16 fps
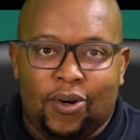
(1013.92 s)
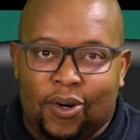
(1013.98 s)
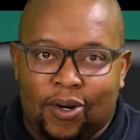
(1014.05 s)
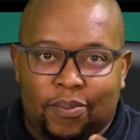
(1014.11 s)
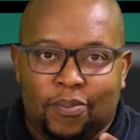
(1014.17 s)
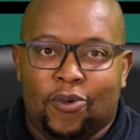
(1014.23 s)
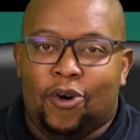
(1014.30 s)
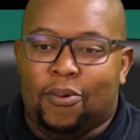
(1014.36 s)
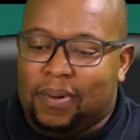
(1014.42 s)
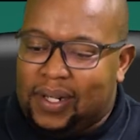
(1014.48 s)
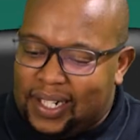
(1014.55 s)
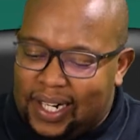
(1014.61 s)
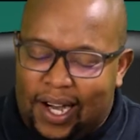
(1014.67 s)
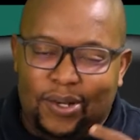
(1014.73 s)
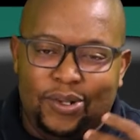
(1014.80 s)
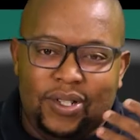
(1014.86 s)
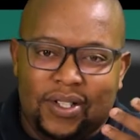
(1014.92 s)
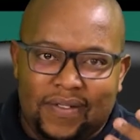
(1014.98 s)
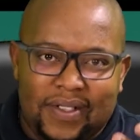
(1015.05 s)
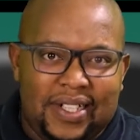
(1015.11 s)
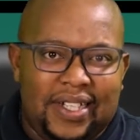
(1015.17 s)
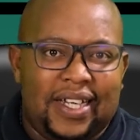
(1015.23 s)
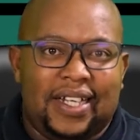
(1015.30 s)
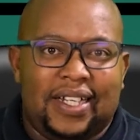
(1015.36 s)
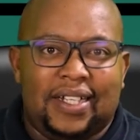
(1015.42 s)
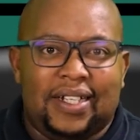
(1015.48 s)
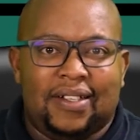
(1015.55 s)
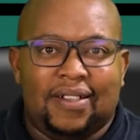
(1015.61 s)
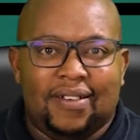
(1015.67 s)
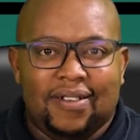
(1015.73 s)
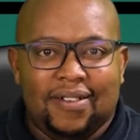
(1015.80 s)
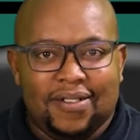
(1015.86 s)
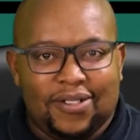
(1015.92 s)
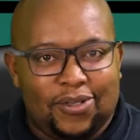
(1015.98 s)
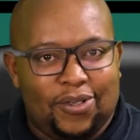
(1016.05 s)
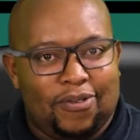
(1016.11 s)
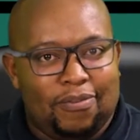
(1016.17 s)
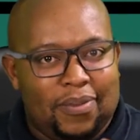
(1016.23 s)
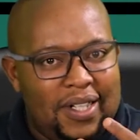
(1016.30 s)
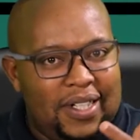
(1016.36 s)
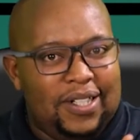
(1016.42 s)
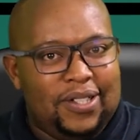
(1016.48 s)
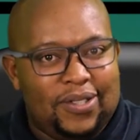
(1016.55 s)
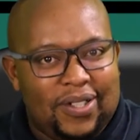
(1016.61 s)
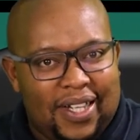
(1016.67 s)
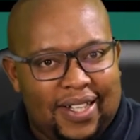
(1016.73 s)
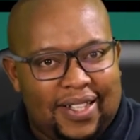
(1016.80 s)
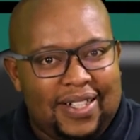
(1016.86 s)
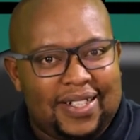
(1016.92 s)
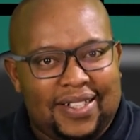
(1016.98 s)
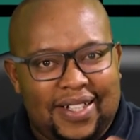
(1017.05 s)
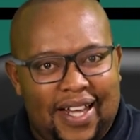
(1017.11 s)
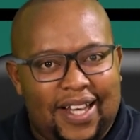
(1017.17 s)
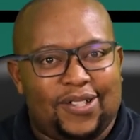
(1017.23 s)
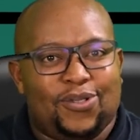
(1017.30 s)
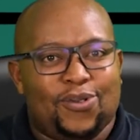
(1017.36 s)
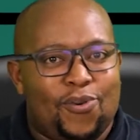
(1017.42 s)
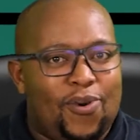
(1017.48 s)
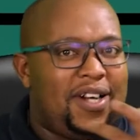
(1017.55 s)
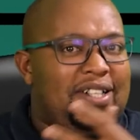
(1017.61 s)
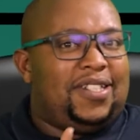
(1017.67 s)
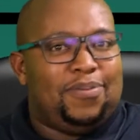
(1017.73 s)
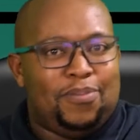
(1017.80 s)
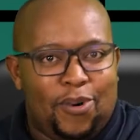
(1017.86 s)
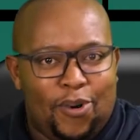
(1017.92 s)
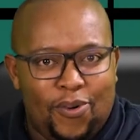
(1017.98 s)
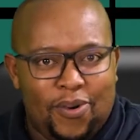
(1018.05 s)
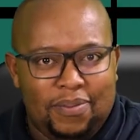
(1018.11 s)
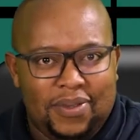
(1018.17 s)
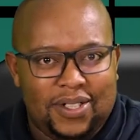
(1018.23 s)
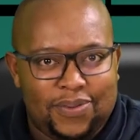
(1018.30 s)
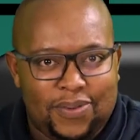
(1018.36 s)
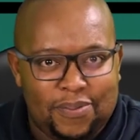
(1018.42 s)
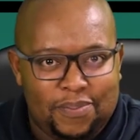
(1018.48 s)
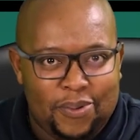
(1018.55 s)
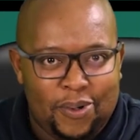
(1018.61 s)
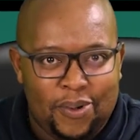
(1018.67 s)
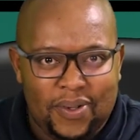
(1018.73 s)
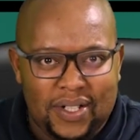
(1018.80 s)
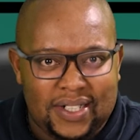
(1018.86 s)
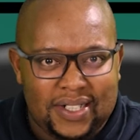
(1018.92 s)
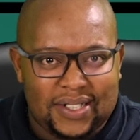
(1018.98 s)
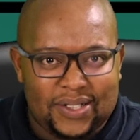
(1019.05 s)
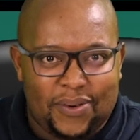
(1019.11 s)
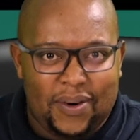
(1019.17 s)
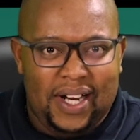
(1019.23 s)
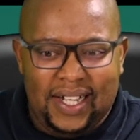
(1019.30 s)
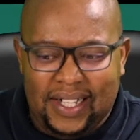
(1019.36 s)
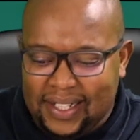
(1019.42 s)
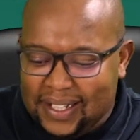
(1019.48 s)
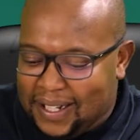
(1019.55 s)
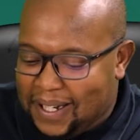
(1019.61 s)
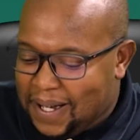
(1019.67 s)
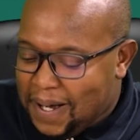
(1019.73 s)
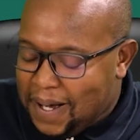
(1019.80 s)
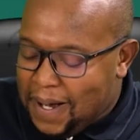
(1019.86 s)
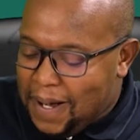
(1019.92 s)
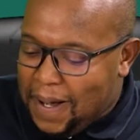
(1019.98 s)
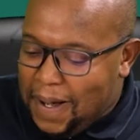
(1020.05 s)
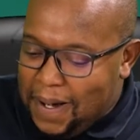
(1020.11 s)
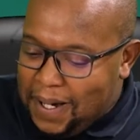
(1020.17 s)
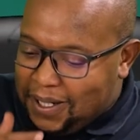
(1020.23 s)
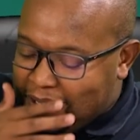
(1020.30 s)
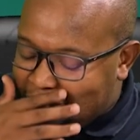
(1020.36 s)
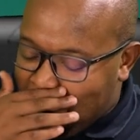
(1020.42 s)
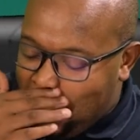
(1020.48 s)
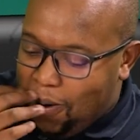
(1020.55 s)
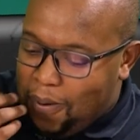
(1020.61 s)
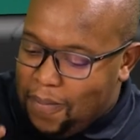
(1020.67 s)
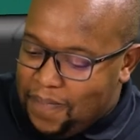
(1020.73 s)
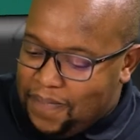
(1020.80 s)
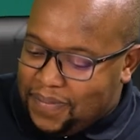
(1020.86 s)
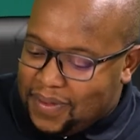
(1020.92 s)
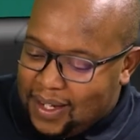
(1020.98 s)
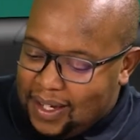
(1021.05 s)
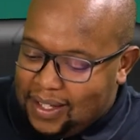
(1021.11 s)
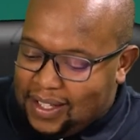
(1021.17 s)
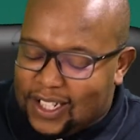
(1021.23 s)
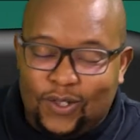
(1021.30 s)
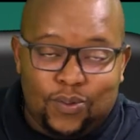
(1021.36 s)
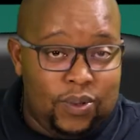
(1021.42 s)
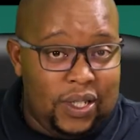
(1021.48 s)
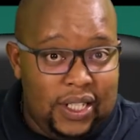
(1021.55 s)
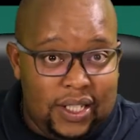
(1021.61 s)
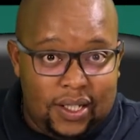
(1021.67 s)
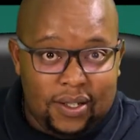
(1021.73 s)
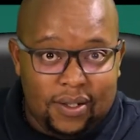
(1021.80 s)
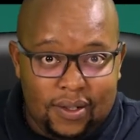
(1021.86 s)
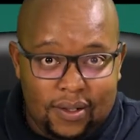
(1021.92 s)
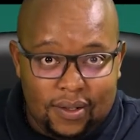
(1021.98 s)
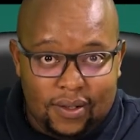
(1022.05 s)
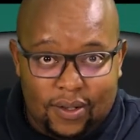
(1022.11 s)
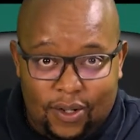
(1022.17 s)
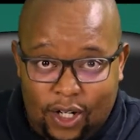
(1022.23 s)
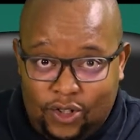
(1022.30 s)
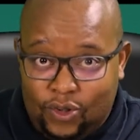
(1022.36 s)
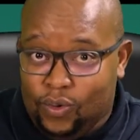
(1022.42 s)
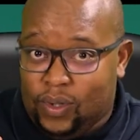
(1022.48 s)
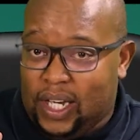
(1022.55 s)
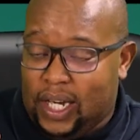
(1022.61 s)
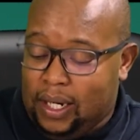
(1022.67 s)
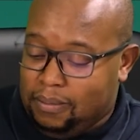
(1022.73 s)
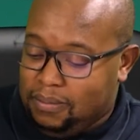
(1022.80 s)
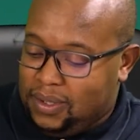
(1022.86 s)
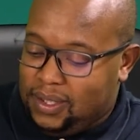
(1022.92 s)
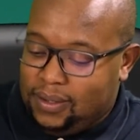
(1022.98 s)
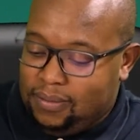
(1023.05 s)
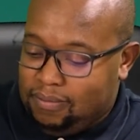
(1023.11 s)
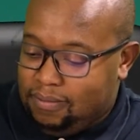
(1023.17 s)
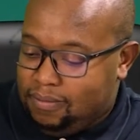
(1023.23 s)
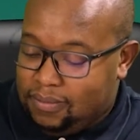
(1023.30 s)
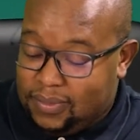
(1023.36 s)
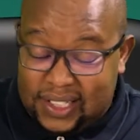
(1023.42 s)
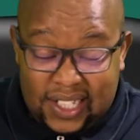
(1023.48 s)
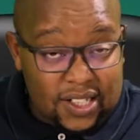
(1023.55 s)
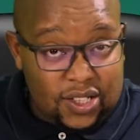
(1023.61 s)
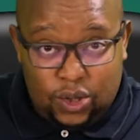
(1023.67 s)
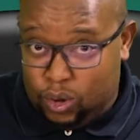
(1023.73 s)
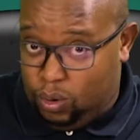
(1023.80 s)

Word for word: a lot more, but now you're even getting sort of money to get the snacks to watch more women's football, which is great. So this week, got two games. Just